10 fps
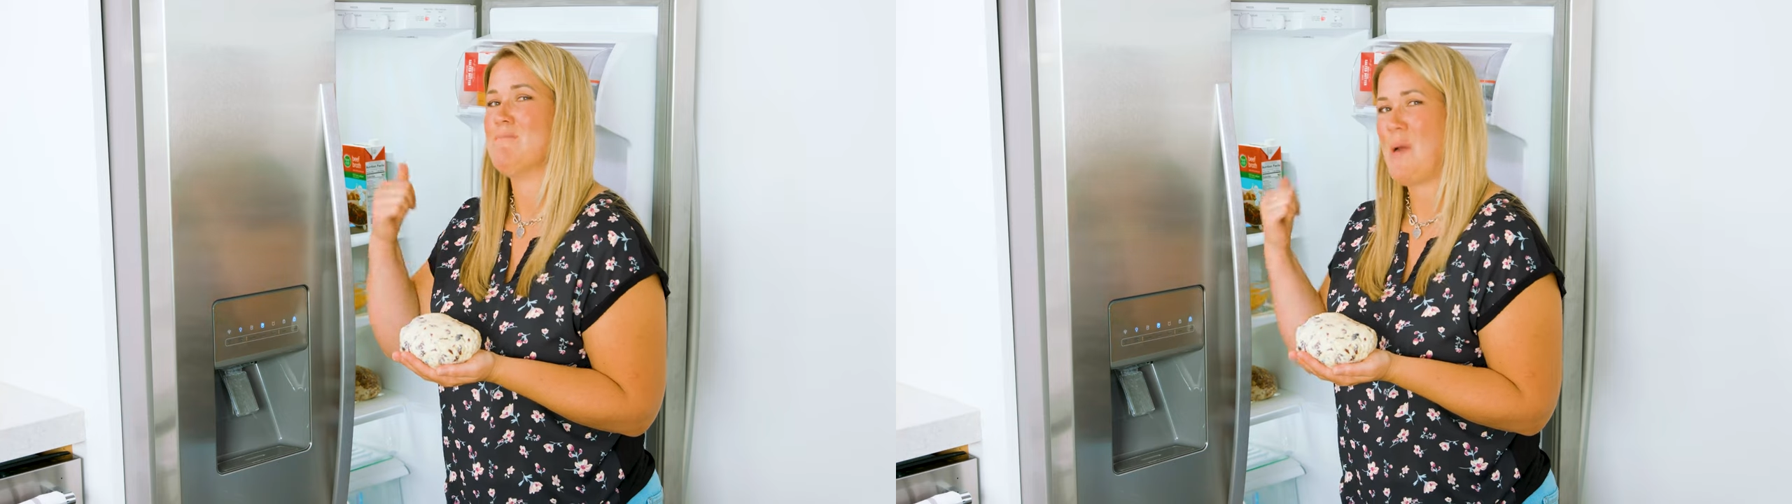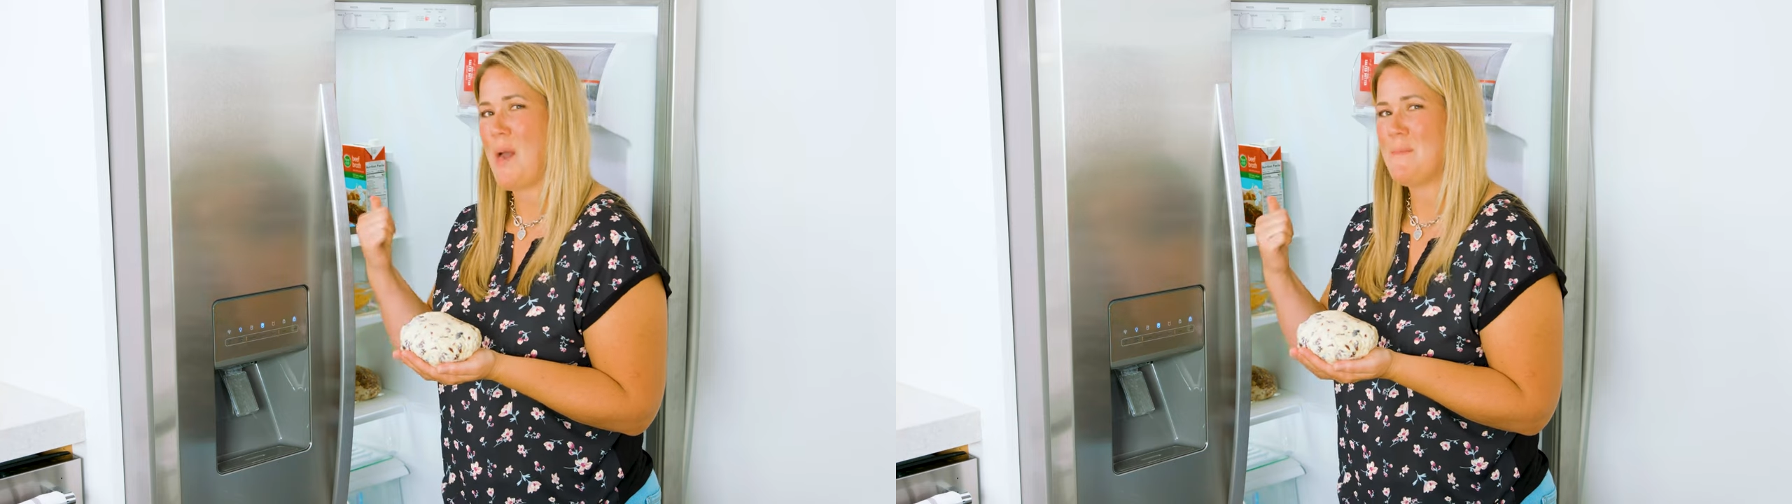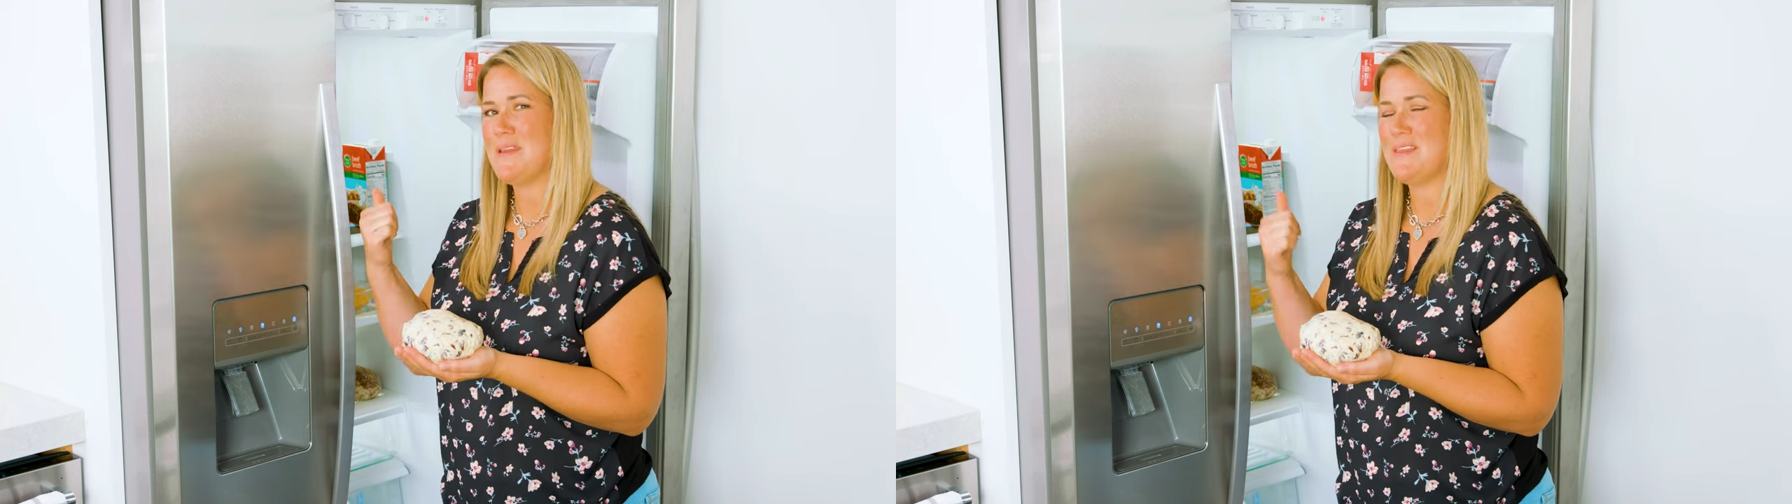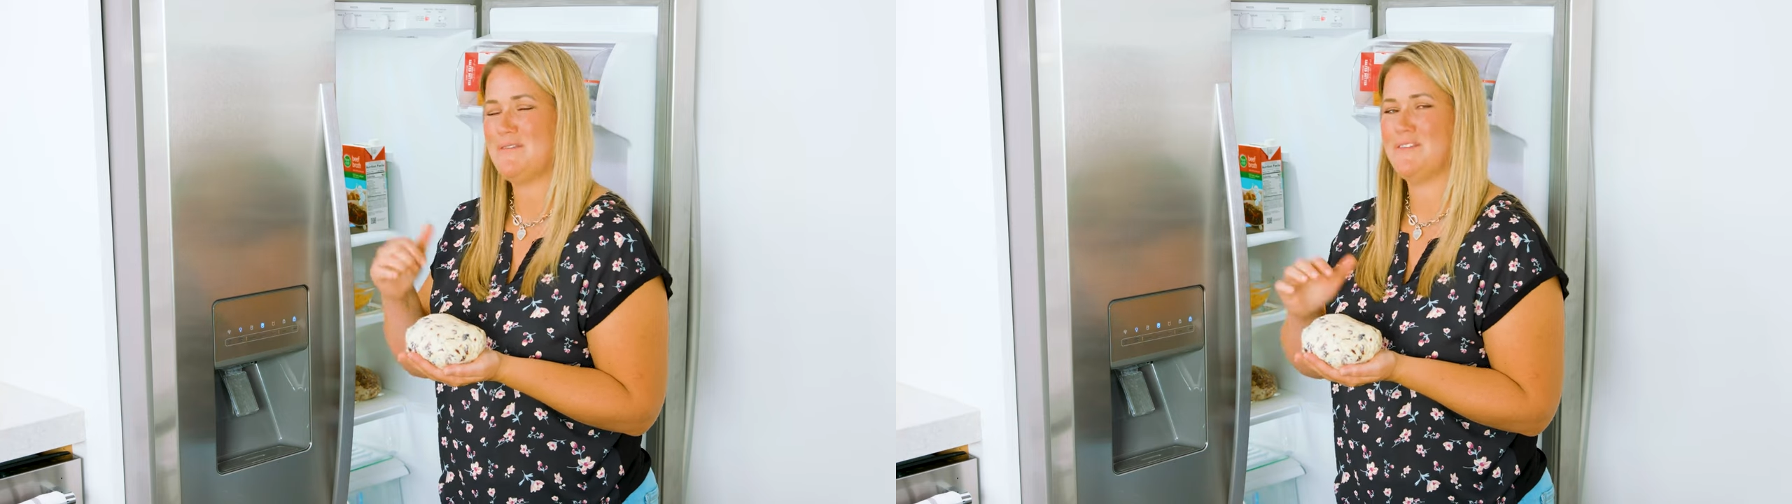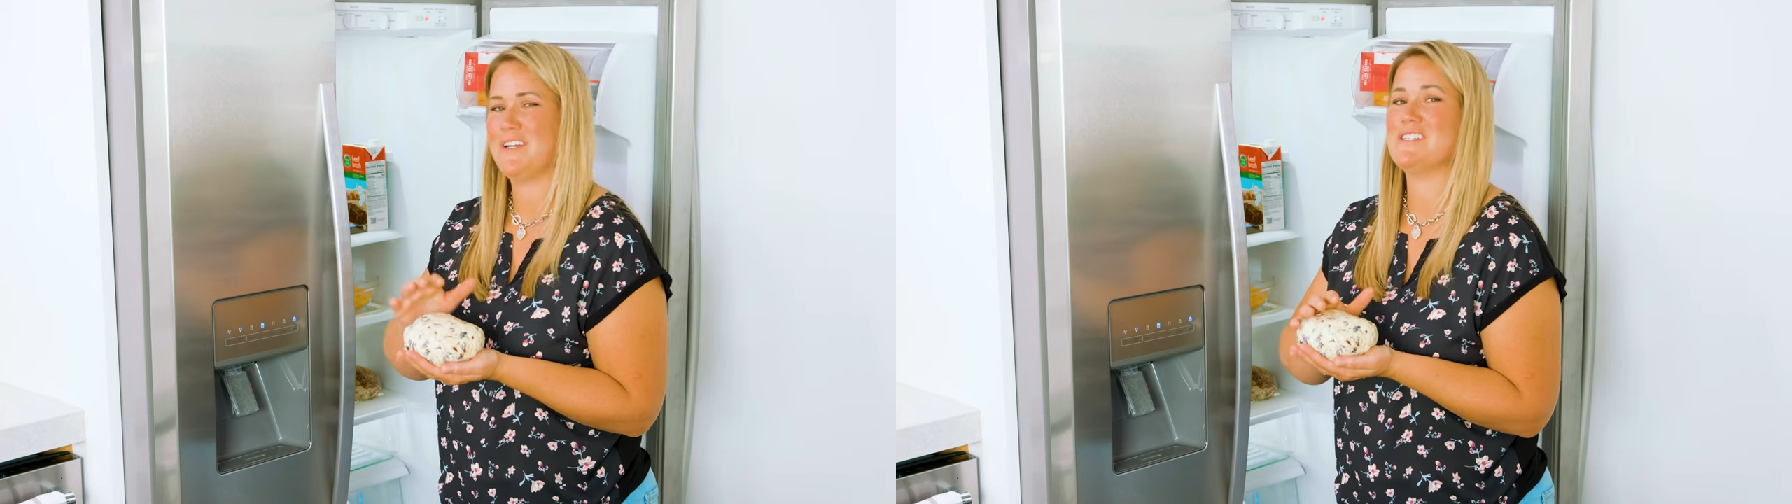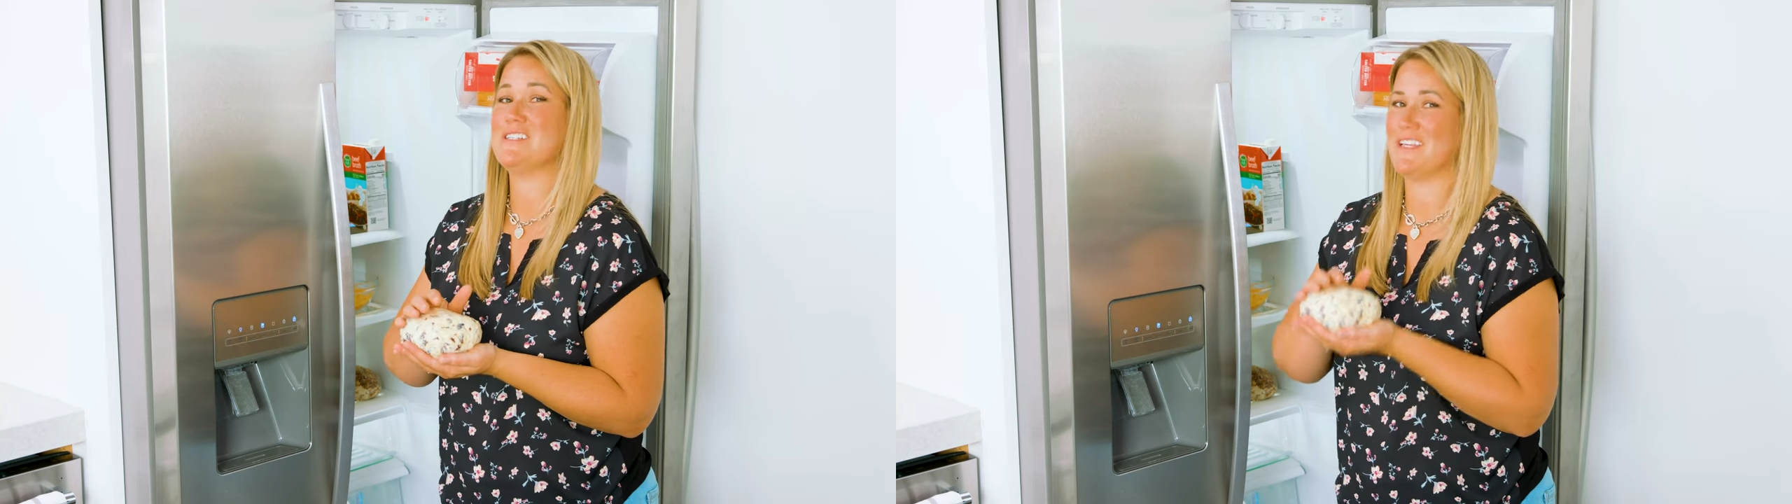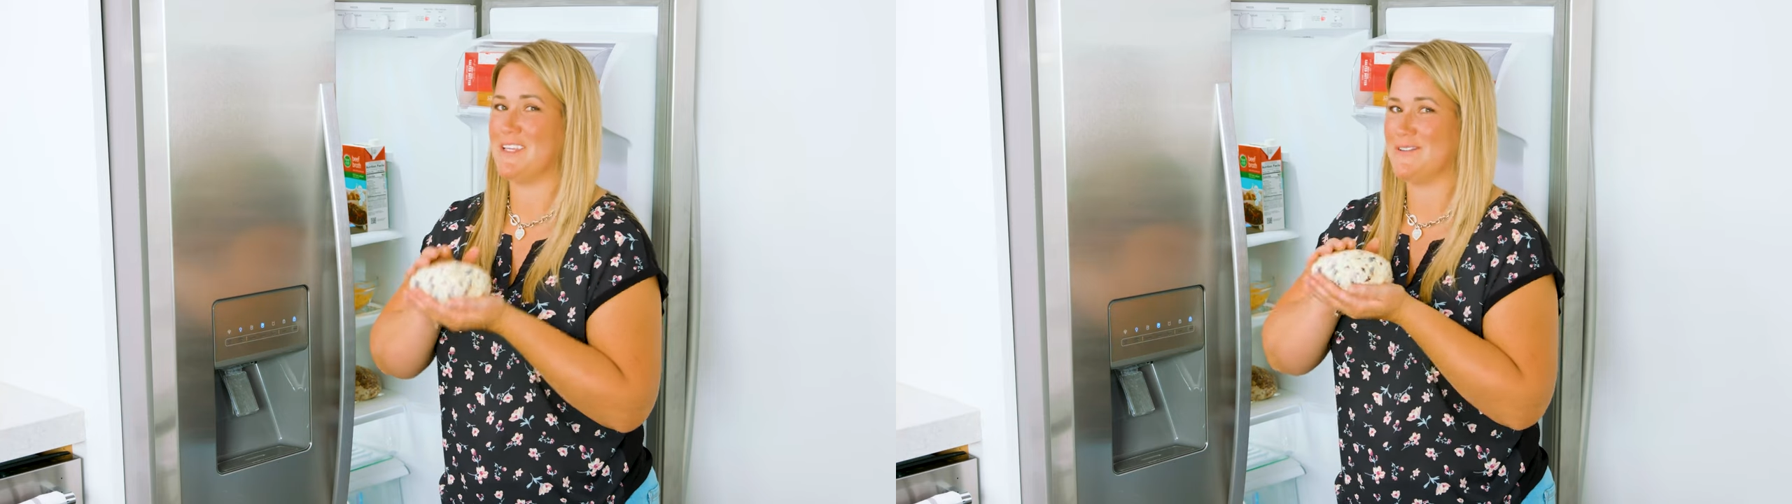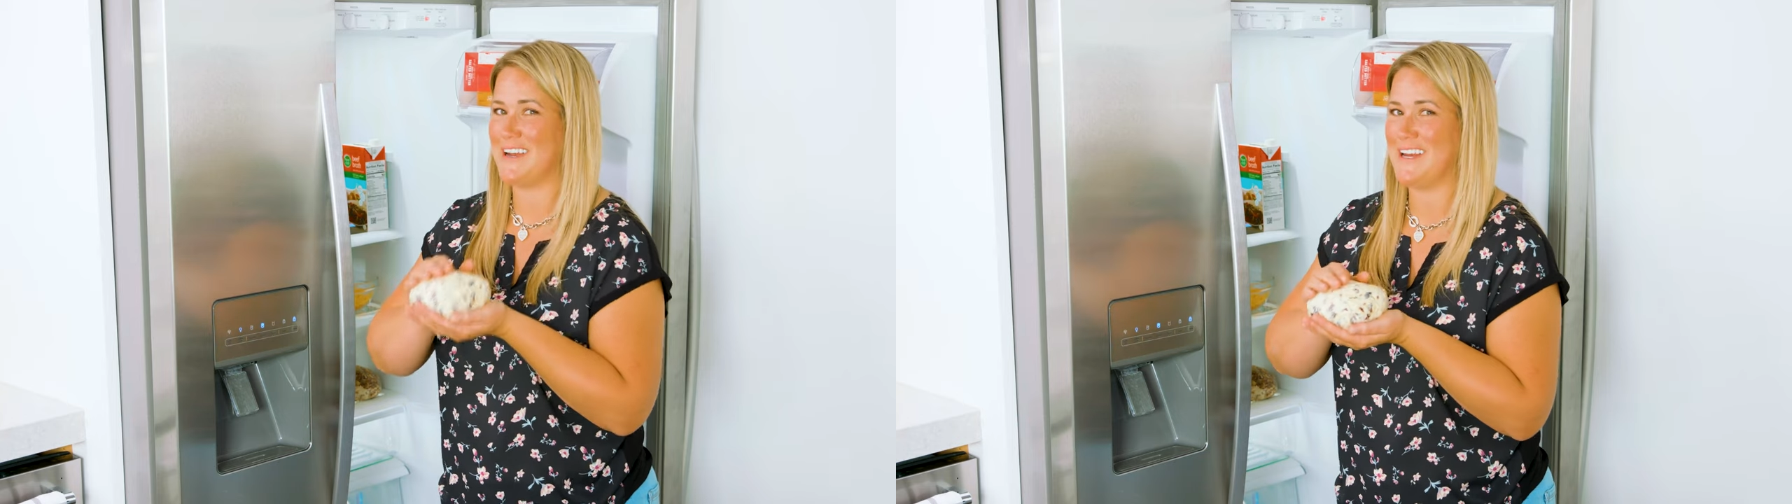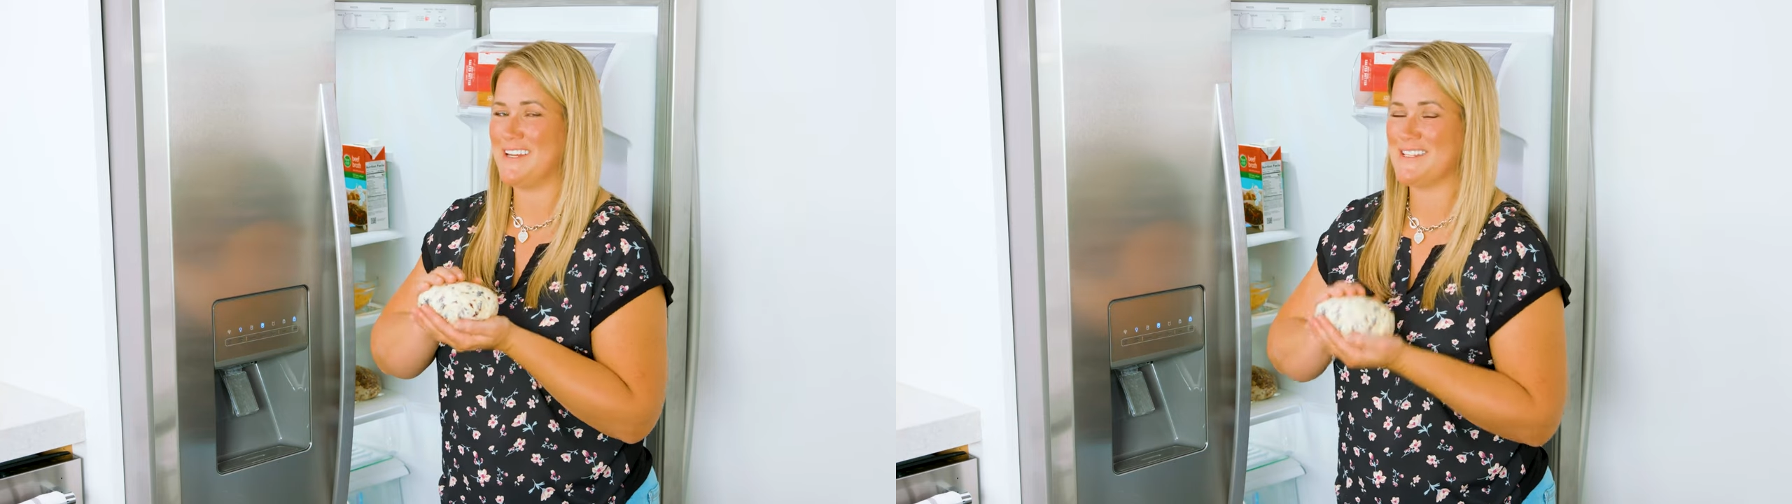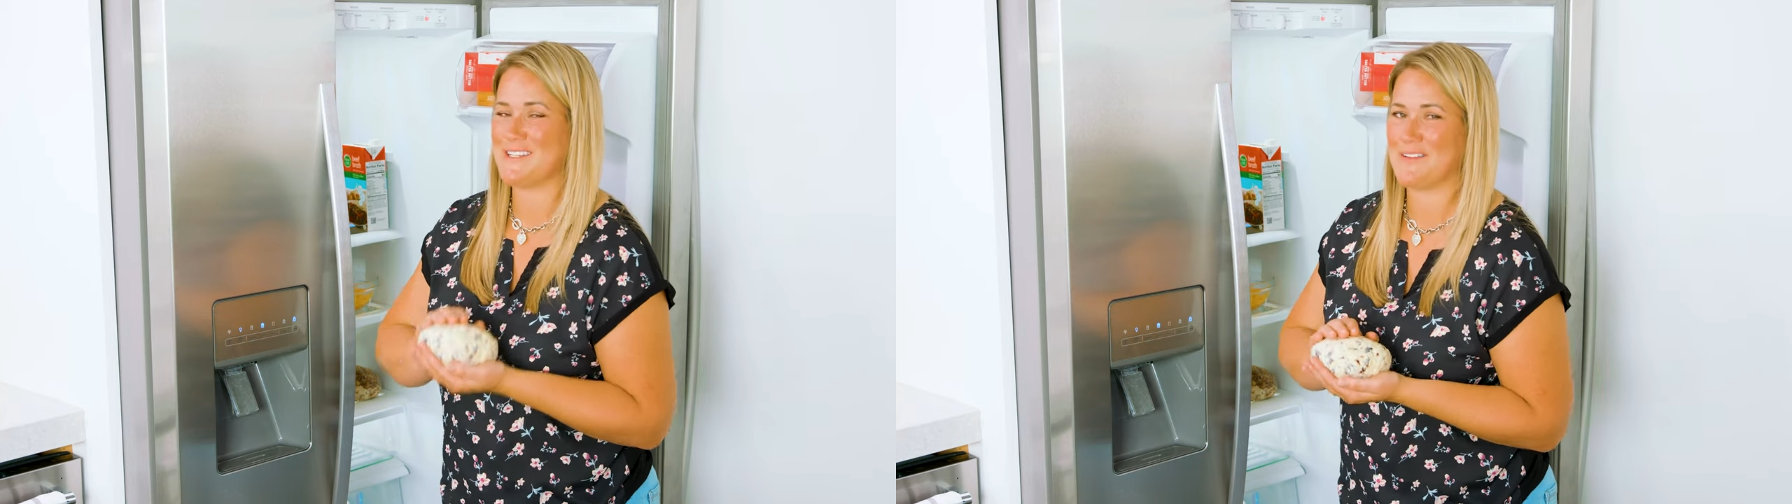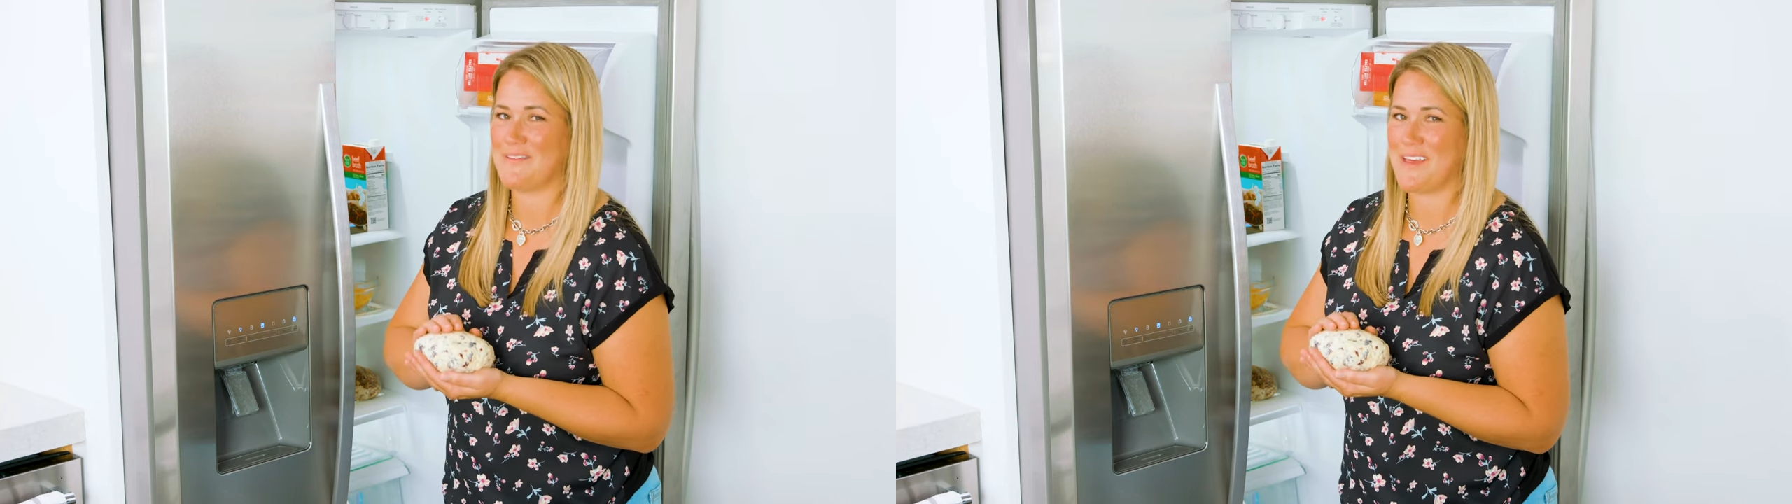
pop it in the fridge until you're ready to serve